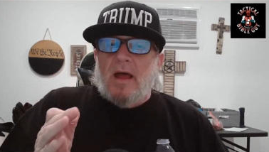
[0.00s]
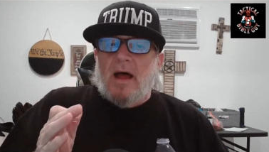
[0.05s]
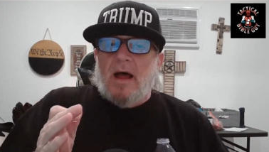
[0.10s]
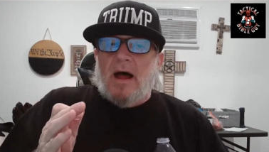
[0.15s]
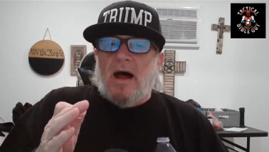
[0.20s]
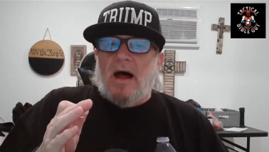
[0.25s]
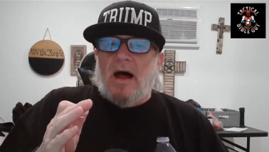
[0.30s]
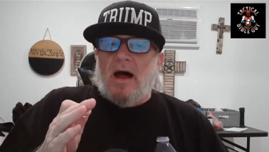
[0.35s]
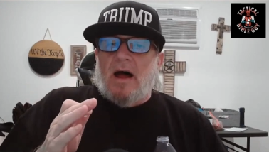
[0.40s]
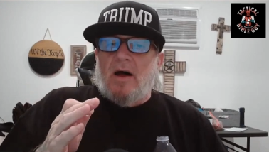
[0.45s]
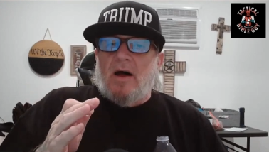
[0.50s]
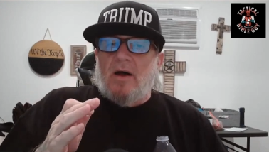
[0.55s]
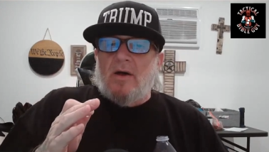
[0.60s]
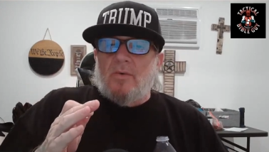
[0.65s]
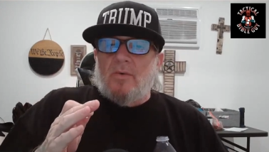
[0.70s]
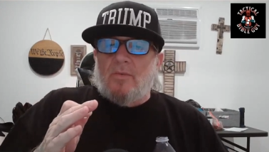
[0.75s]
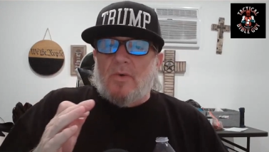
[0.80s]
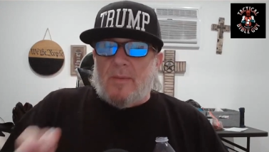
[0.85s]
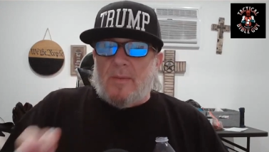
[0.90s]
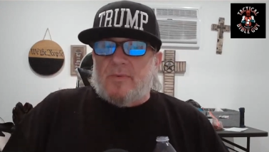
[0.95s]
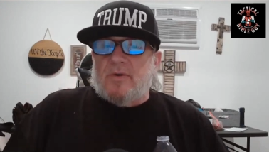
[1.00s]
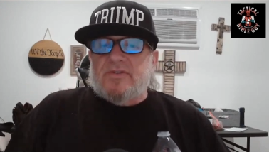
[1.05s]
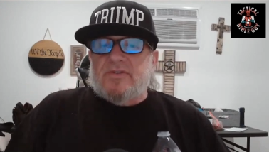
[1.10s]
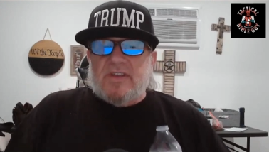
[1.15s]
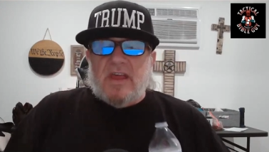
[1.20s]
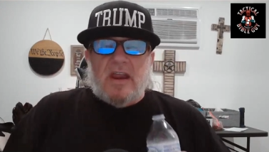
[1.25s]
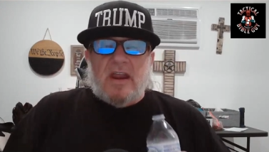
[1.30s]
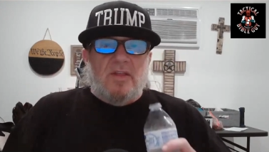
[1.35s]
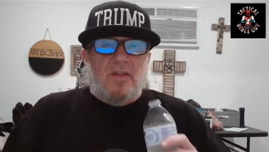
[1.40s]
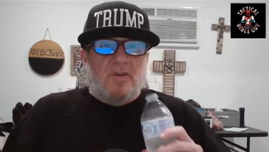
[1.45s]
uh,
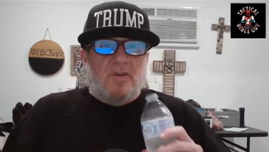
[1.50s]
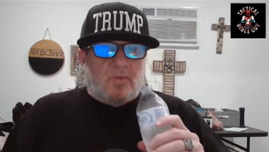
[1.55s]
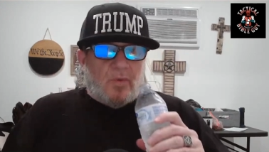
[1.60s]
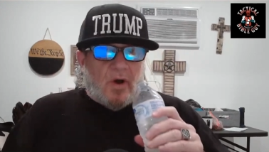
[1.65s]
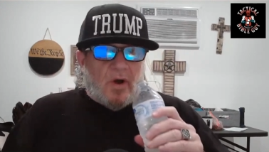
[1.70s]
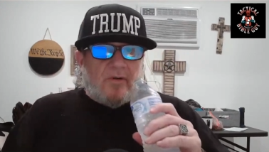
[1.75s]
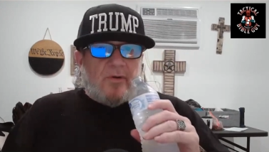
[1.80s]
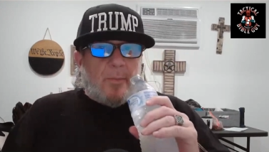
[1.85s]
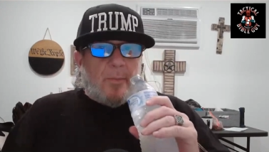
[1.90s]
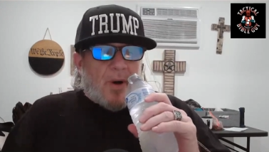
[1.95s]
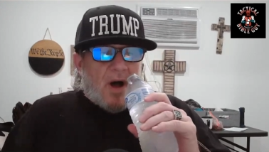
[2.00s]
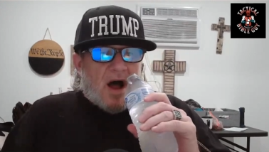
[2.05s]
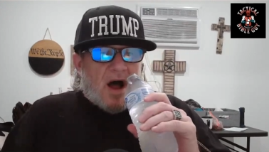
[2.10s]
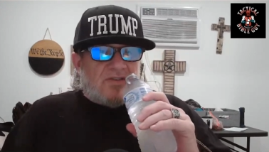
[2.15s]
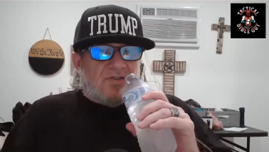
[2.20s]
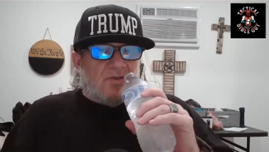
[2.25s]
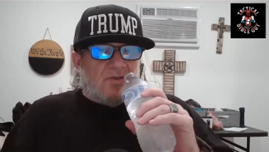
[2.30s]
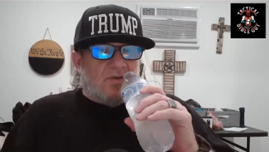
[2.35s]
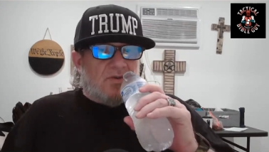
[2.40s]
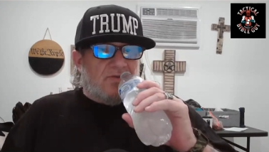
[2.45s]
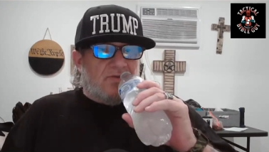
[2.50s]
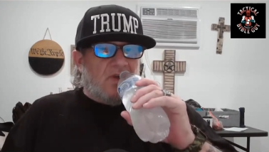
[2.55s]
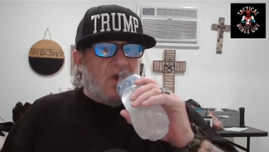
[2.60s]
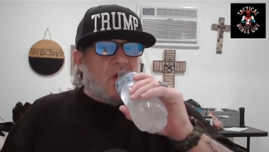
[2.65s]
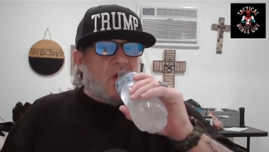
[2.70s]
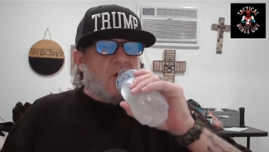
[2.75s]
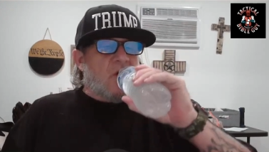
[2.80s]
representing the 12 apostles,